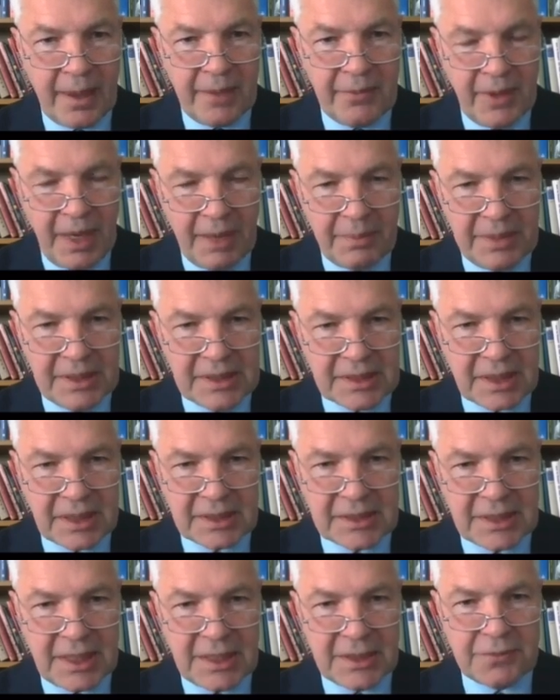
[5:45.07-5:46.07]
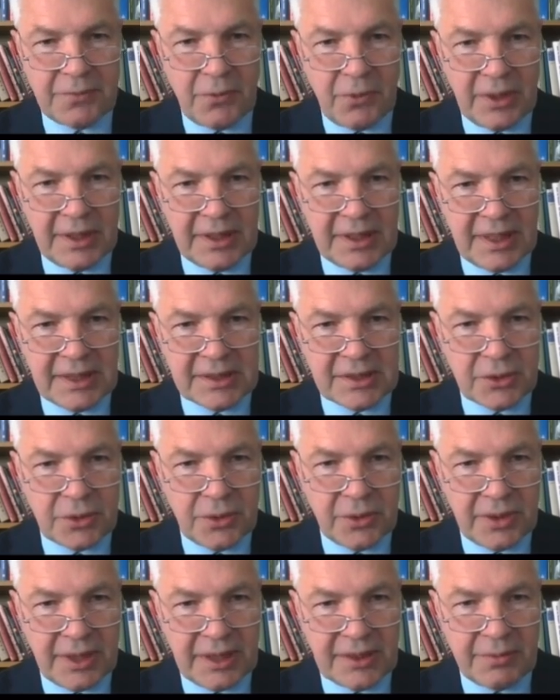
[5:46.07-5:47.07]
we have been successful in that,
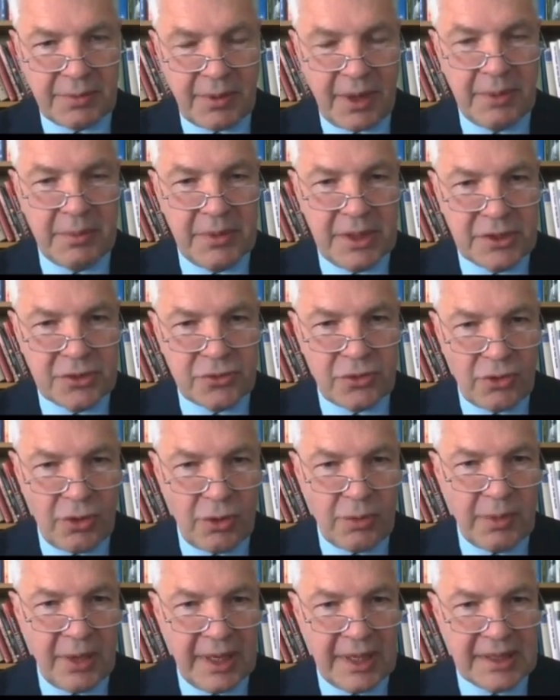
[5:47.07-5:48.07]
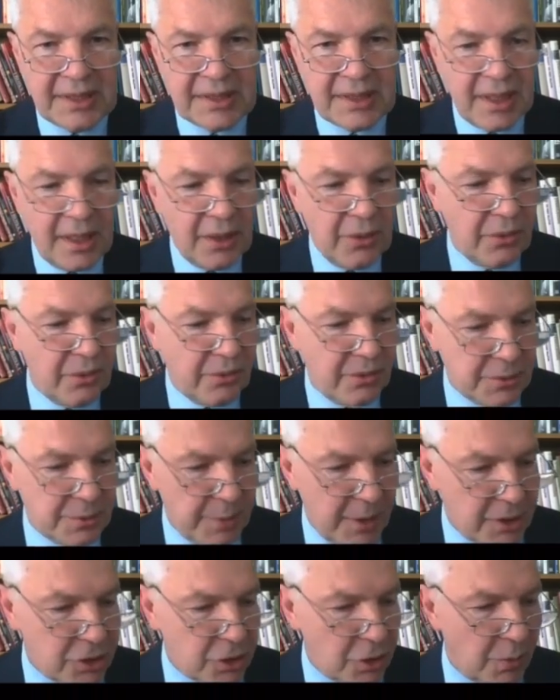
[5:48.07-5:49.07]
so that Prime Minister Roble is now
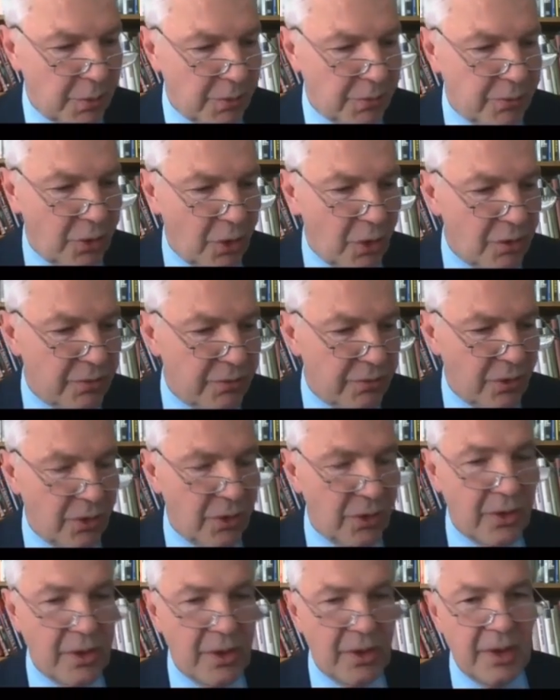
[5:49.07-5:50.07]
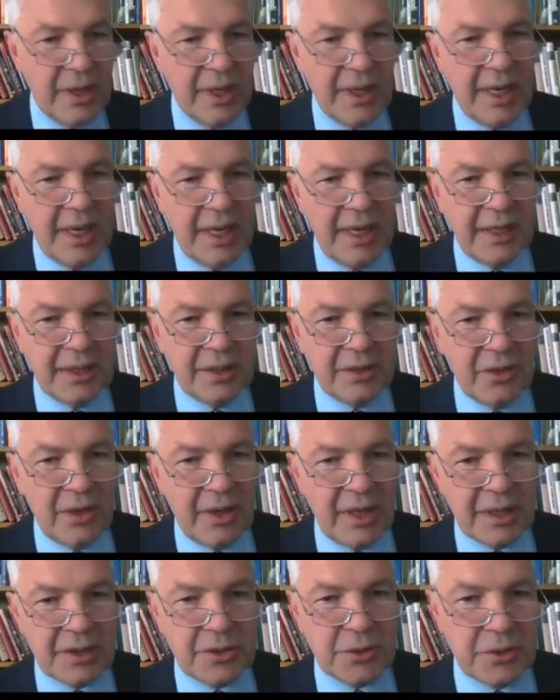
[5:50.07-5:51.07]
responsible for holding the
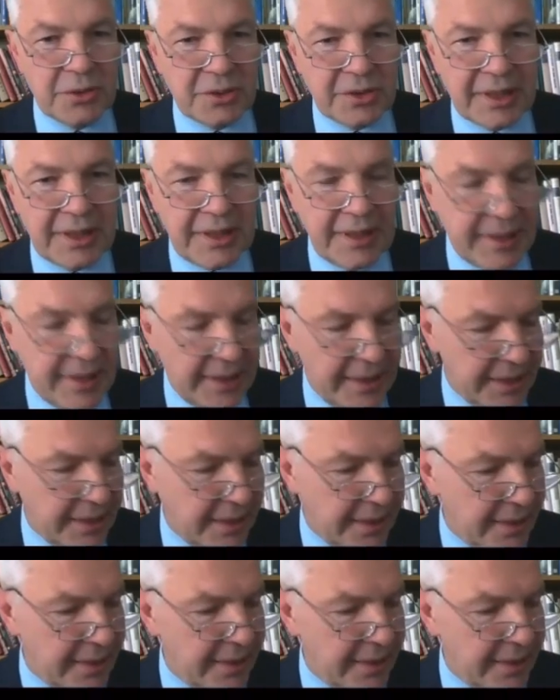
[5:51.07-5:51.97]
elections in